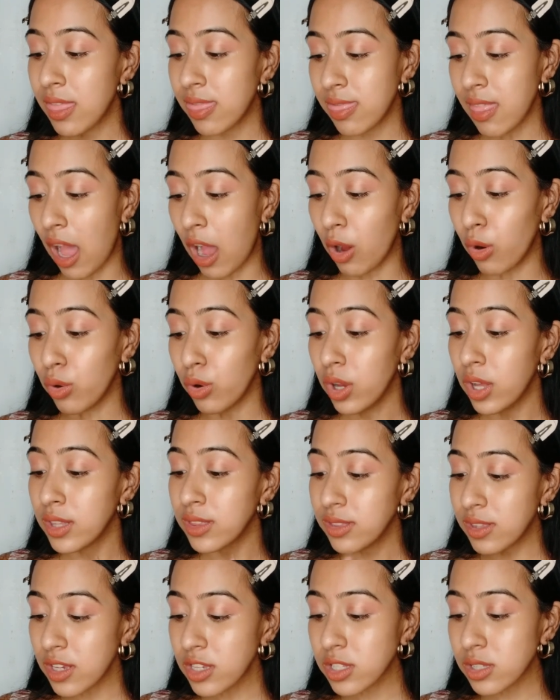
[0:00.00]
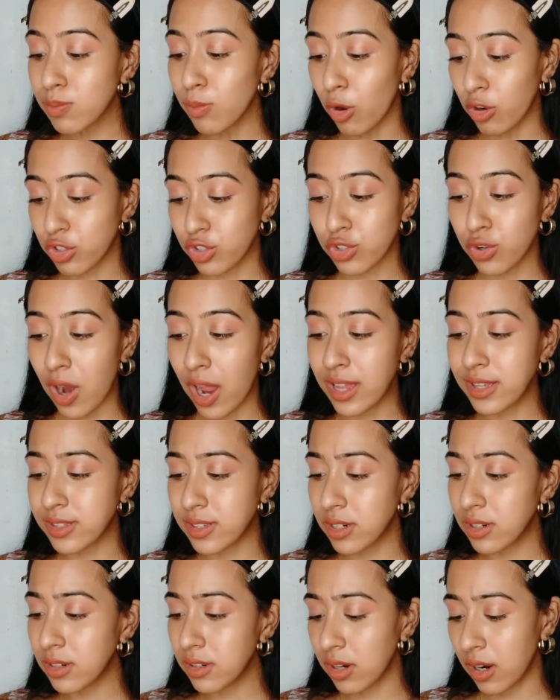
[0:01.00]
Now, this
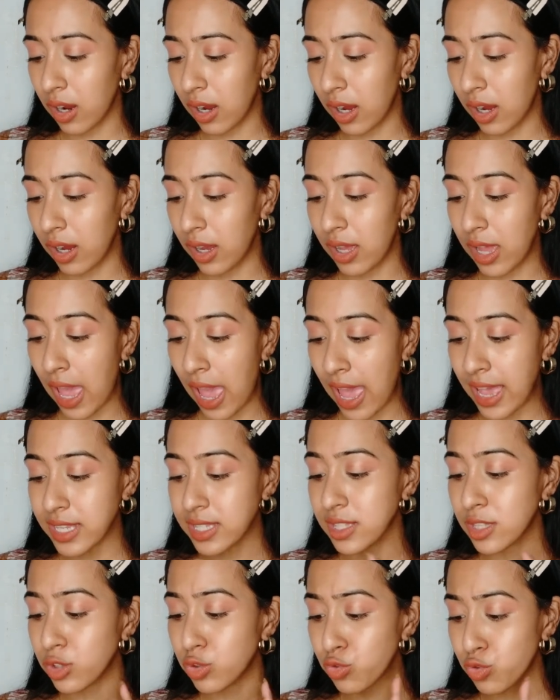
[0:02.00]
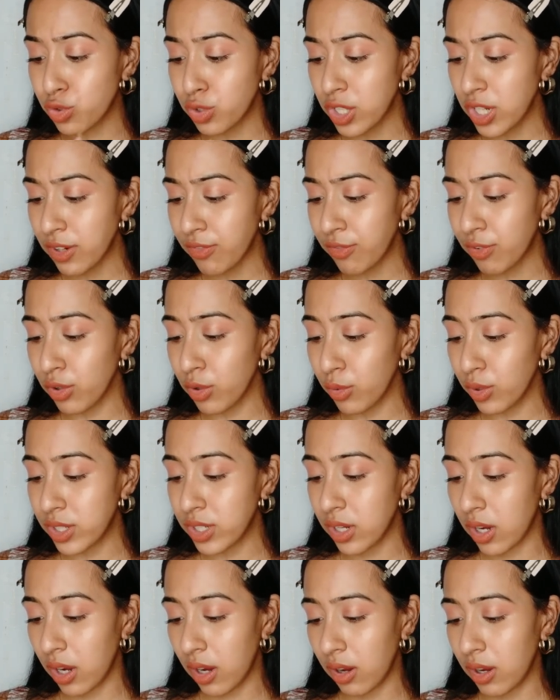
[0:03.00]
moisturizer uh, has three
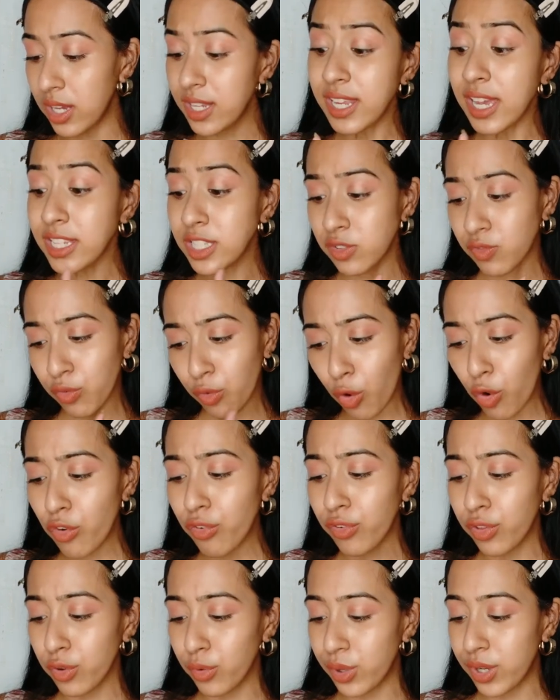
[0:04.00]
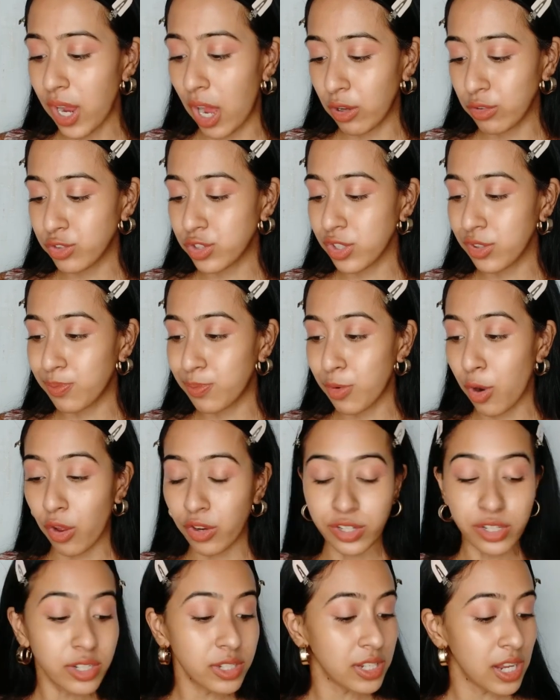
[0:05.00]
fluid. Uh, it has four fluid ounce of
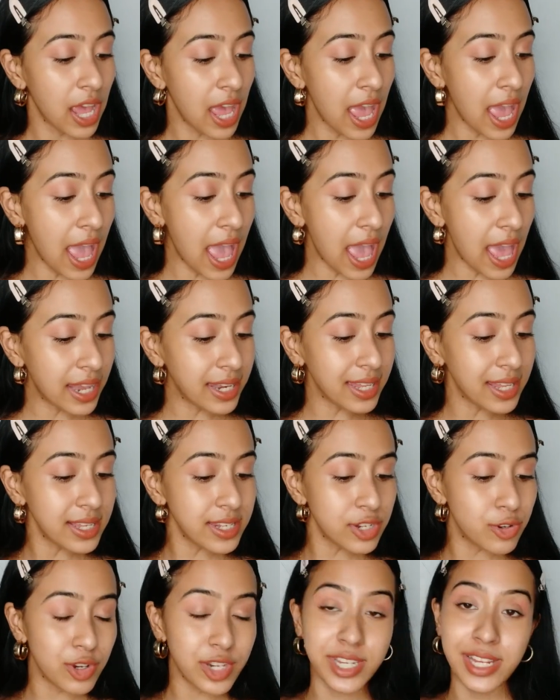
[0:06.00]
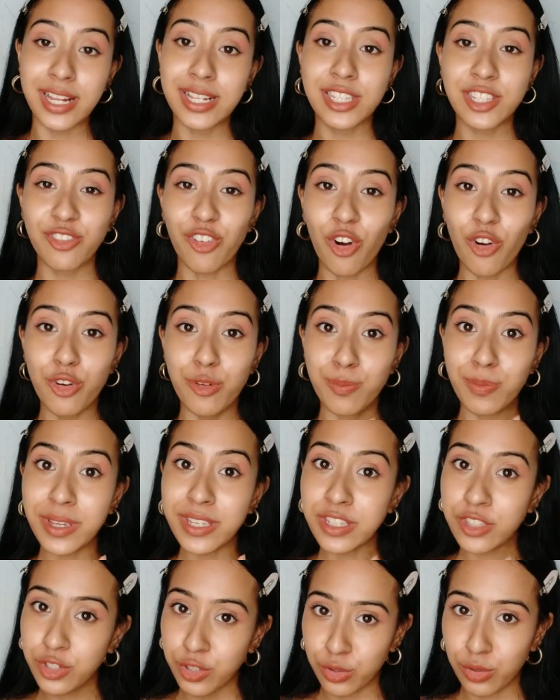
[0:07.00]
product, and it retails for
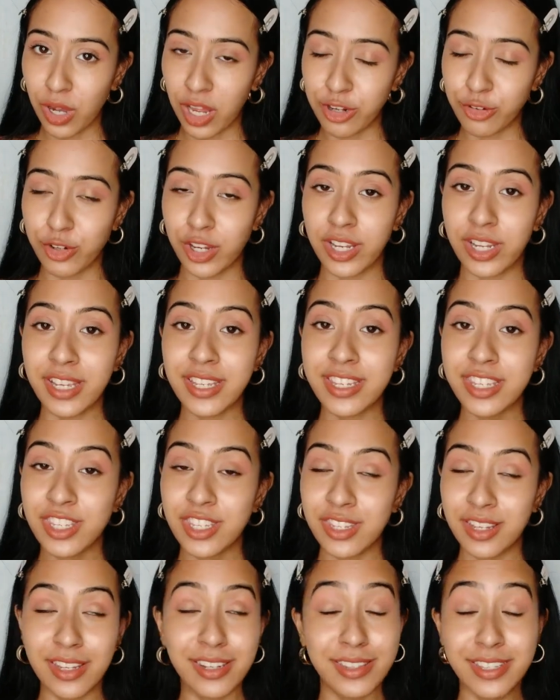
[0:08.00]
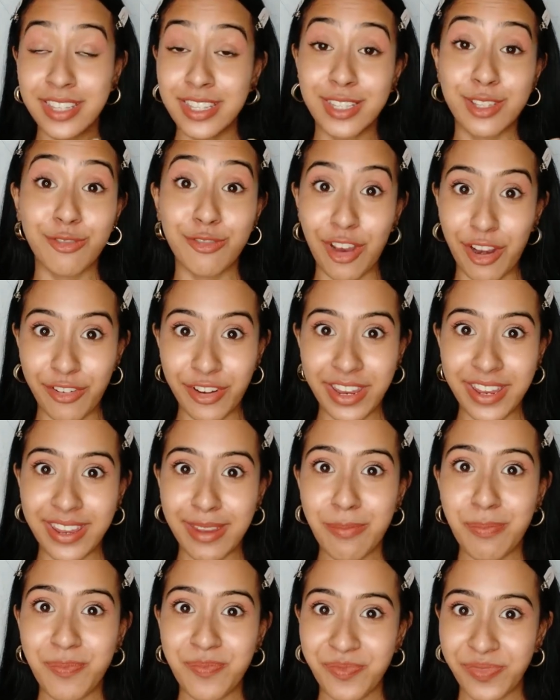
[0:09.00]
rupees two hundred. It, it it's
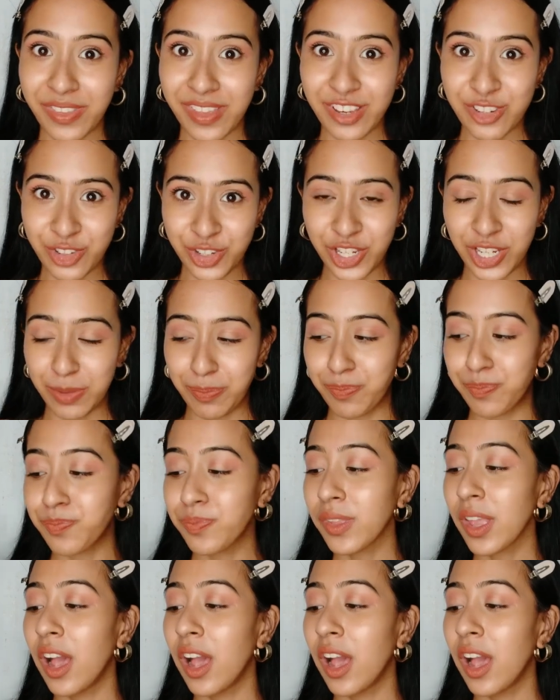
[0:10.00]
very cheap.